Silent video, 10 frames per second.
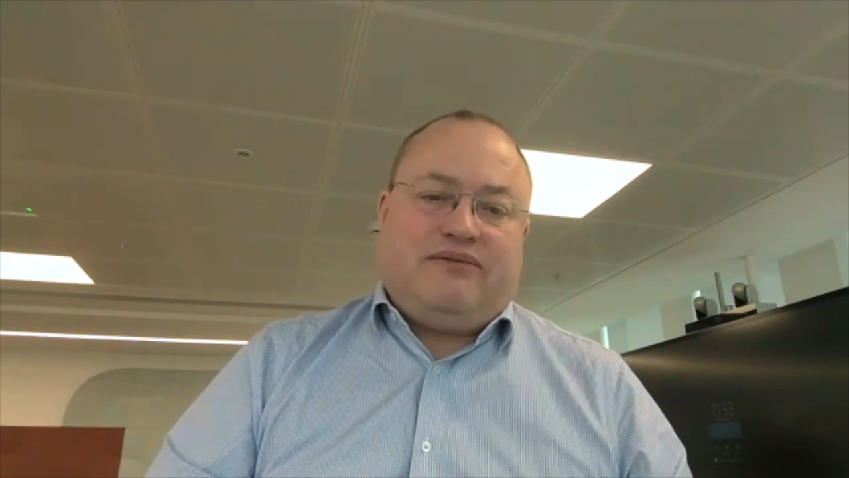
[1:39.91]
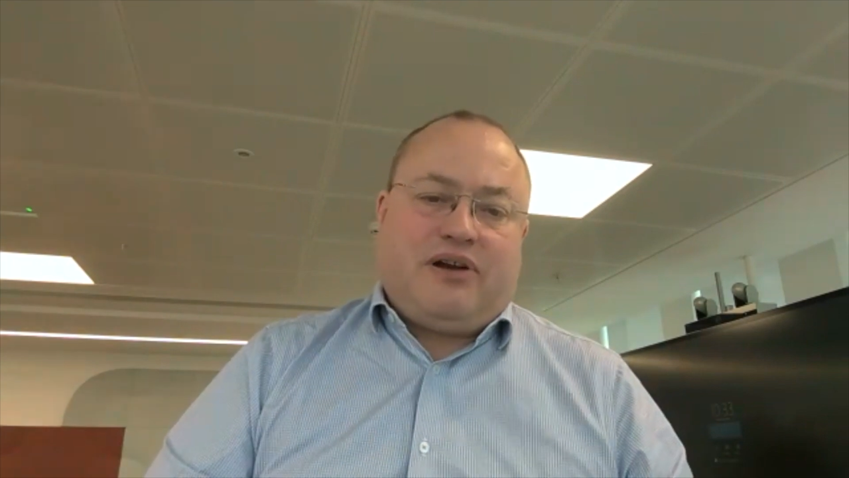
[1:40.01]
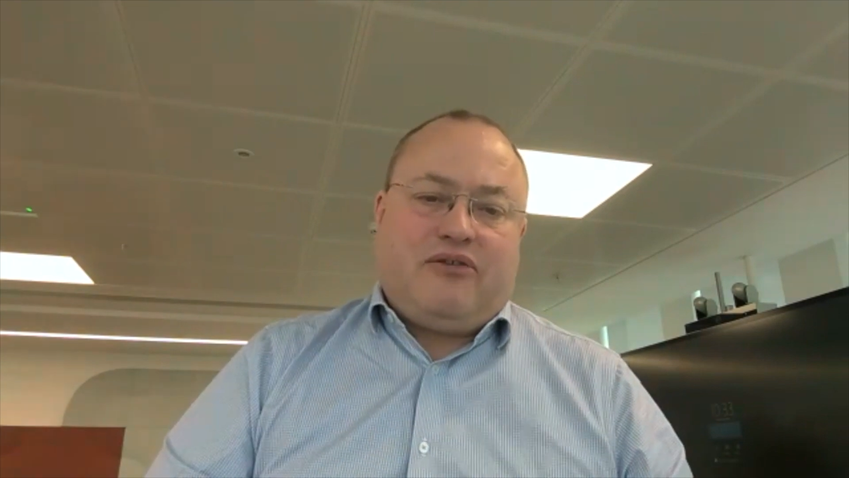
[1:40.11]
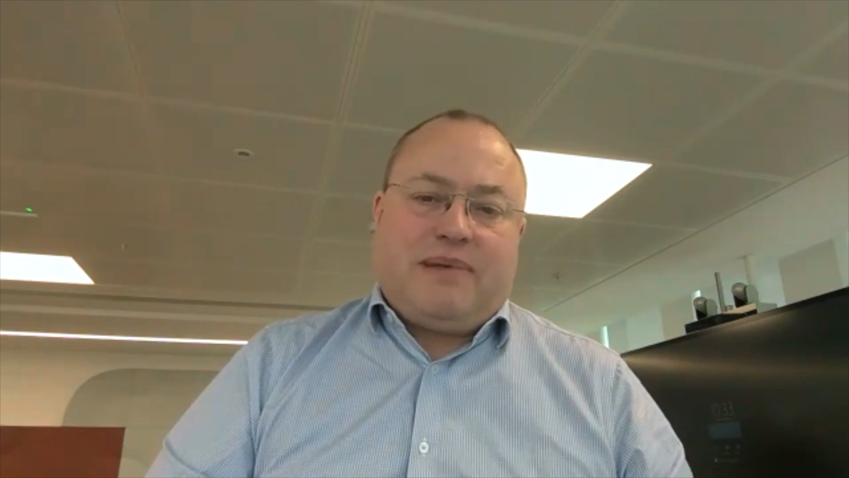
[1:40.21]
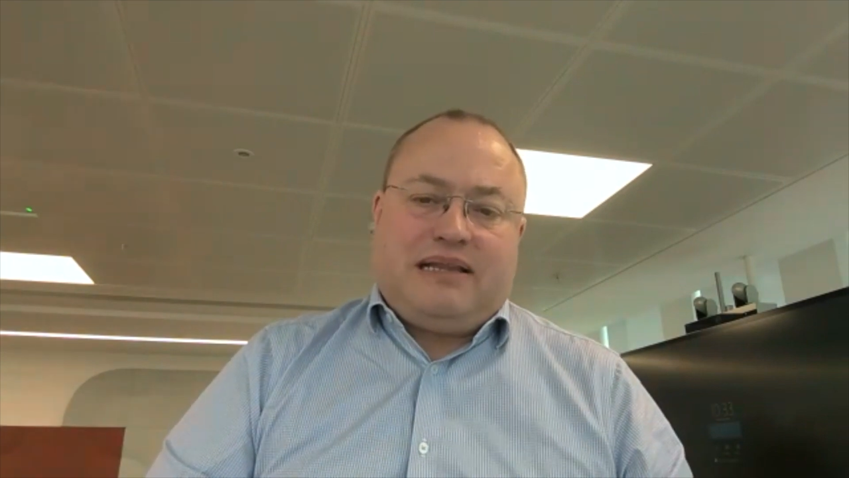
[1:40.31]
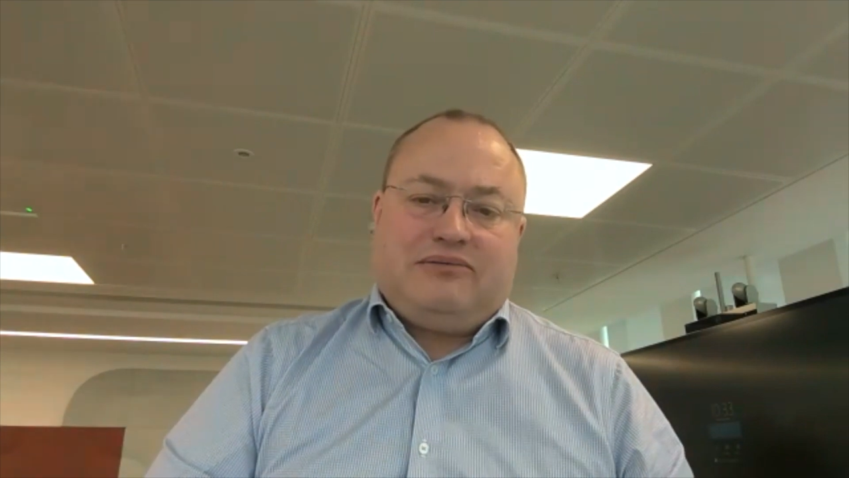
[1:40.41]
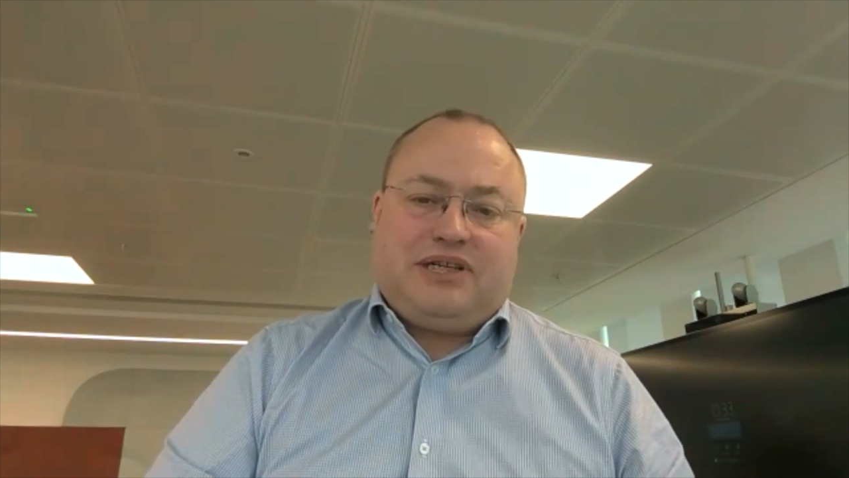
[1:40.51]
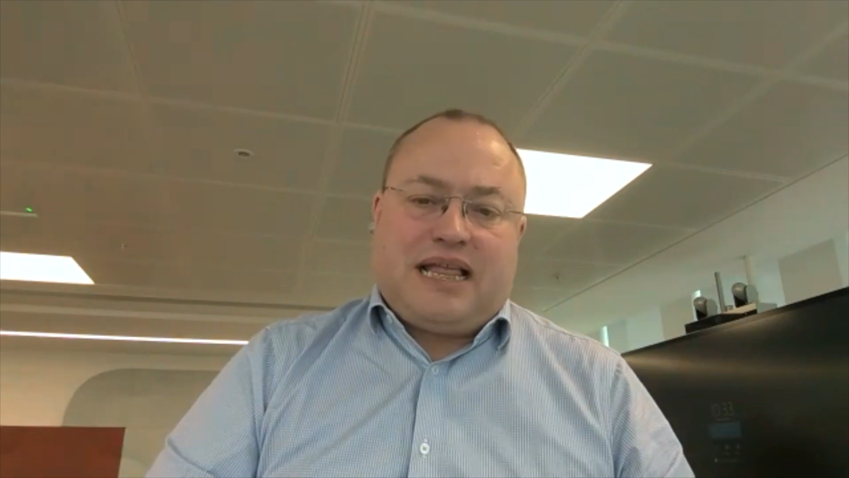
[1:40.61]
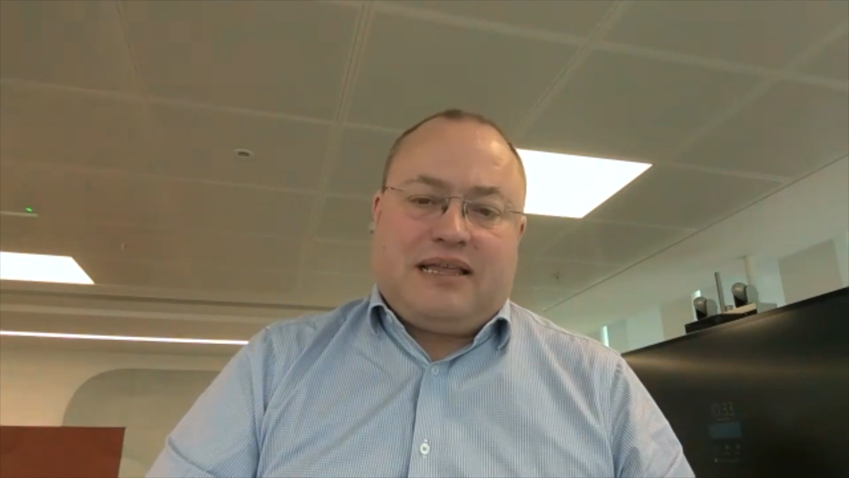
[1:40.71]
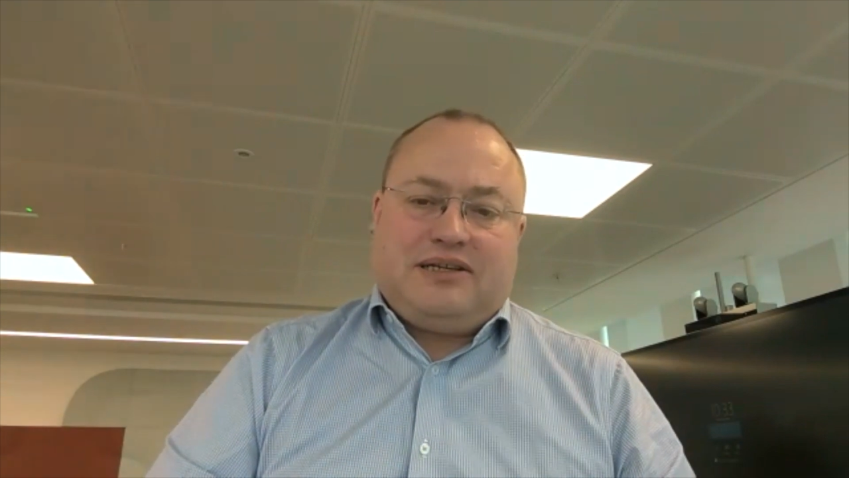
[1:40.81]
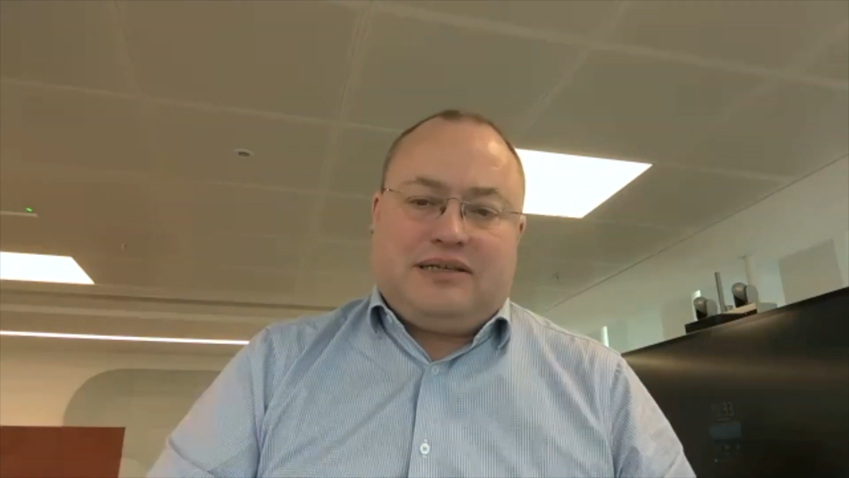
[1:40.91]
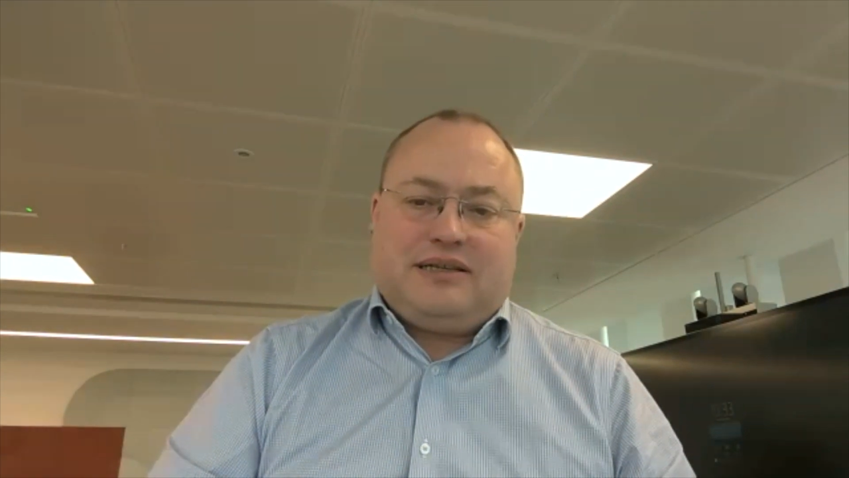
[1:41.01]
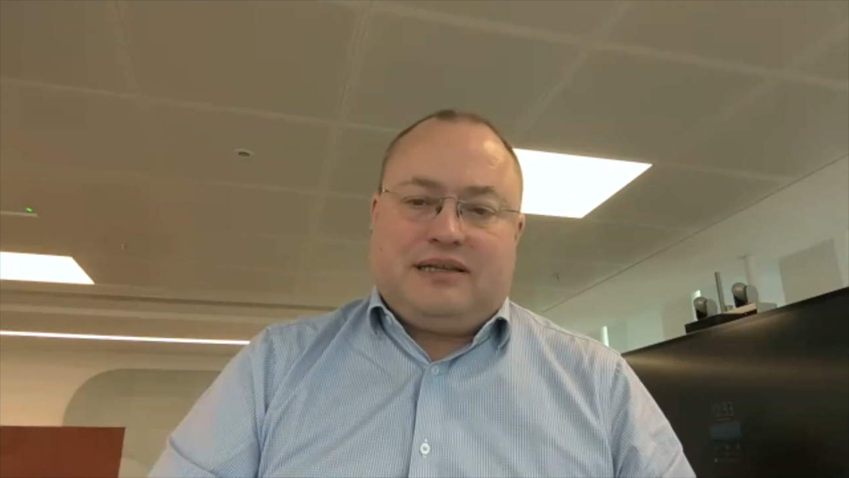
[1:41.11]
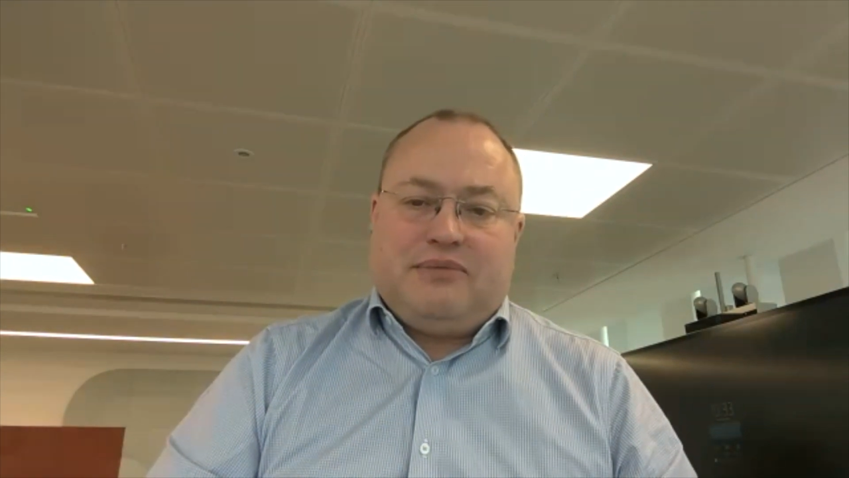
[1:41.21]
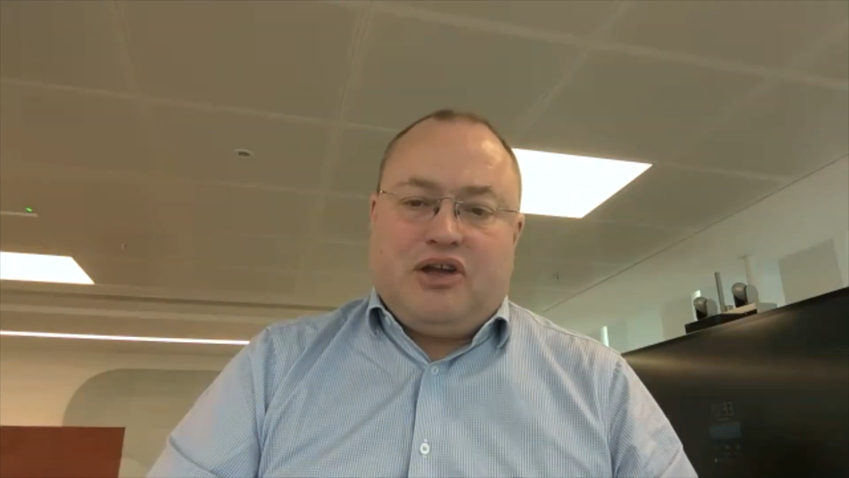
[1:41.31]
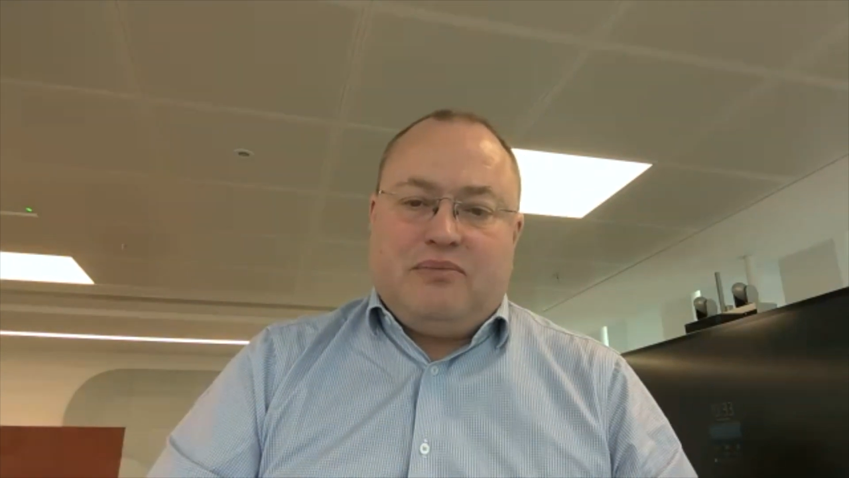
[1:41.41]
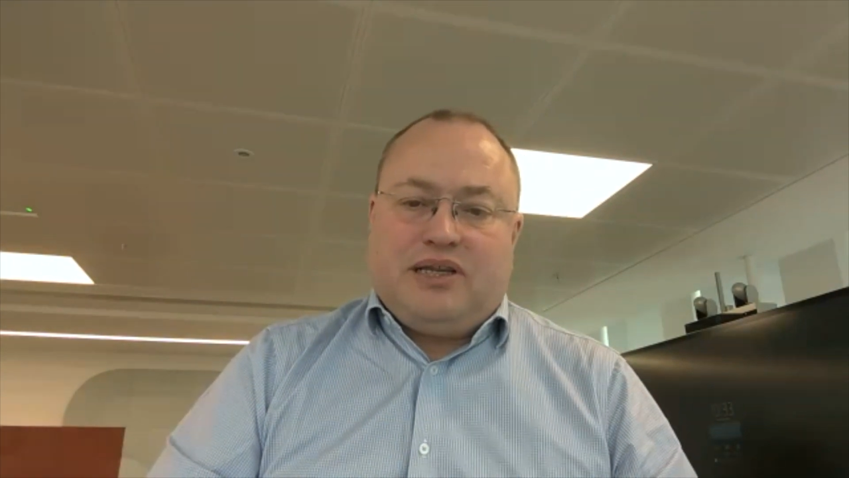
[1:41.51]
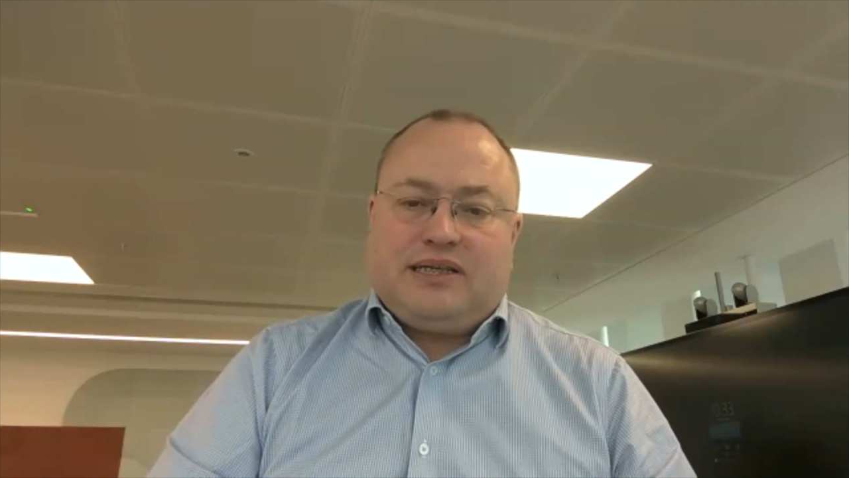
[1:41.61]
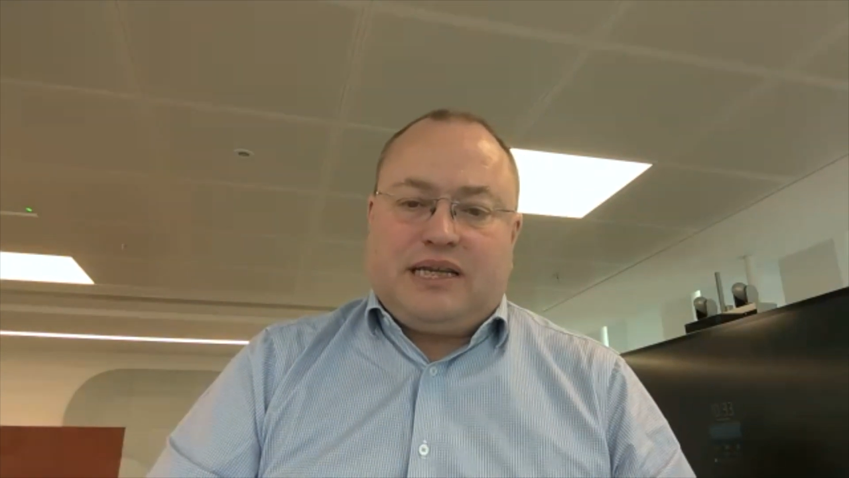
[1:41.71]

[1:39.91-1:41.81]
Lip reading: environmental challenges at the moment.